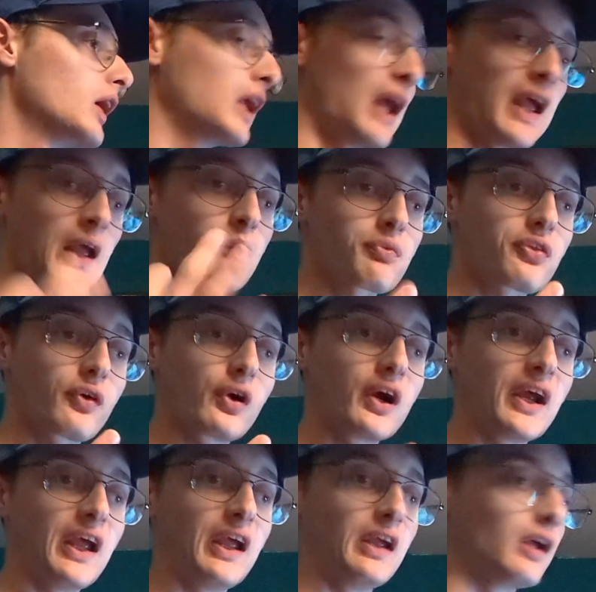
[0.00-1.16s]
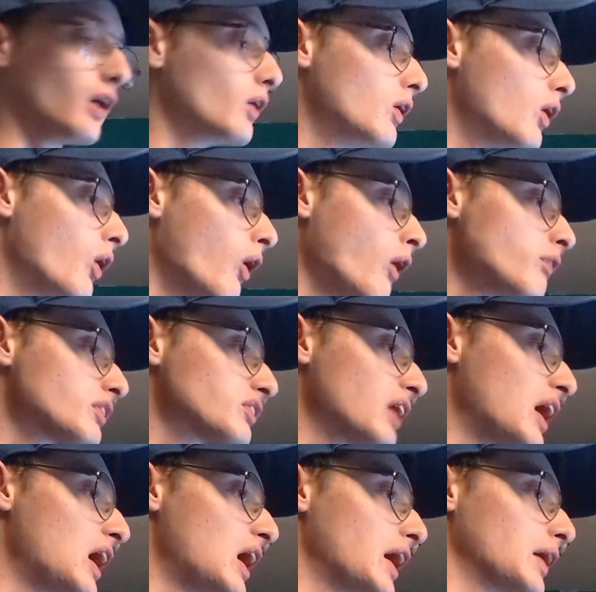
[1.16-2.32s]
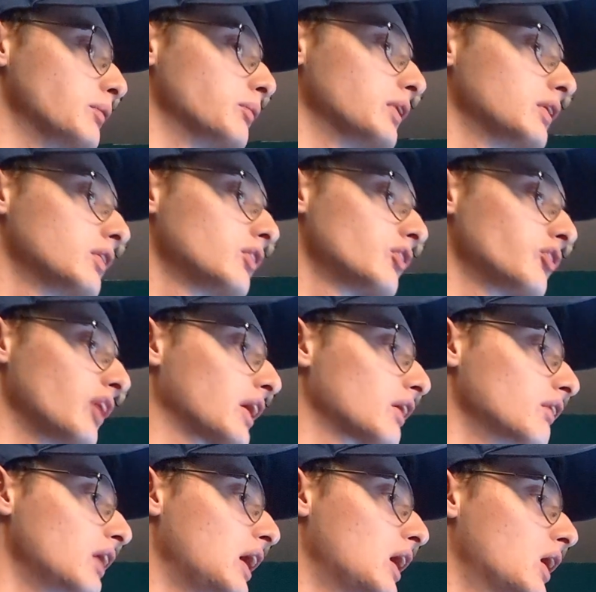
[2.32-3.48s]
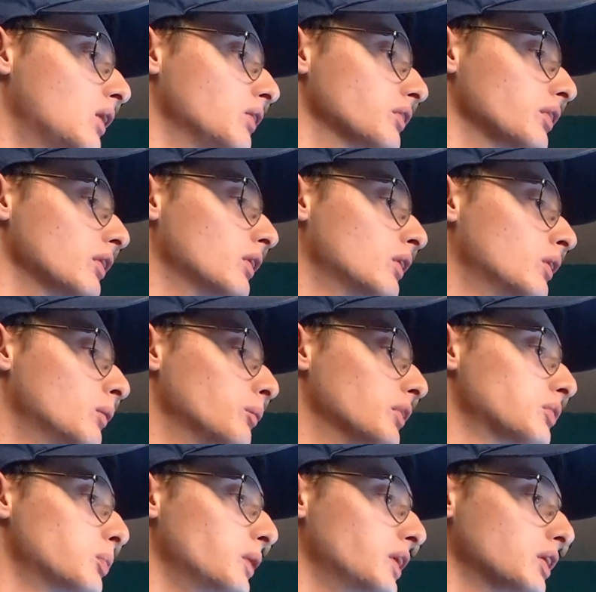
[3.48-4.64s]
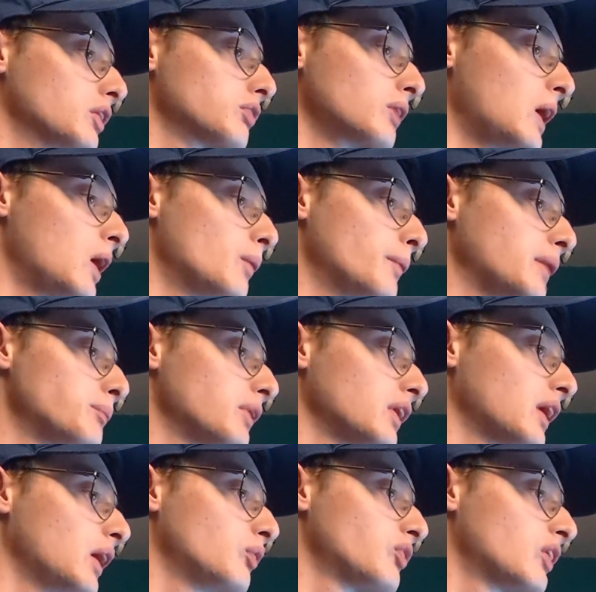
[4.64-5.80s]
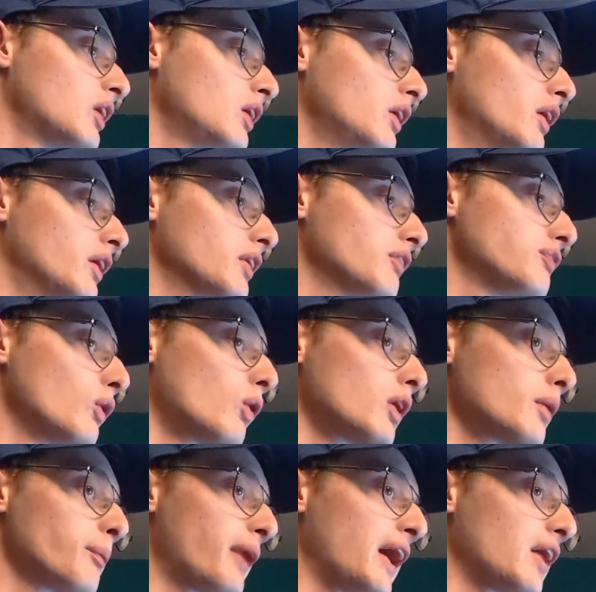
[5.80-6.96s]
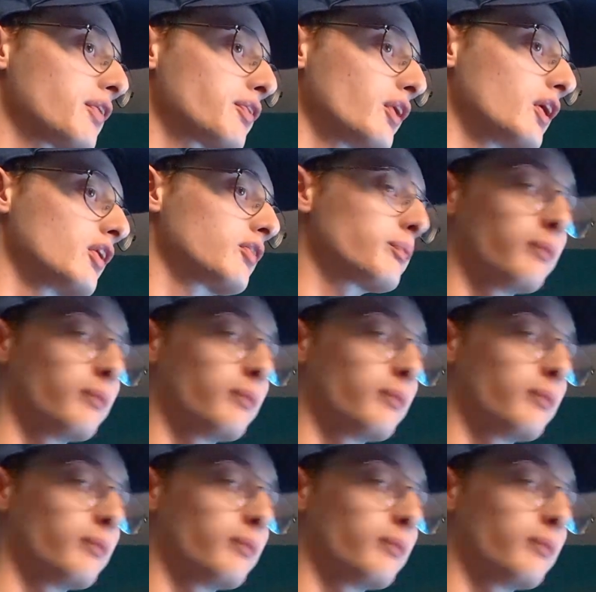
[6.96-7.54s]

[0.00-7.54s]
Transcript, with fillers: Game three, overtime, second round between the Toronto Maple Leafs and the Florida Panthers.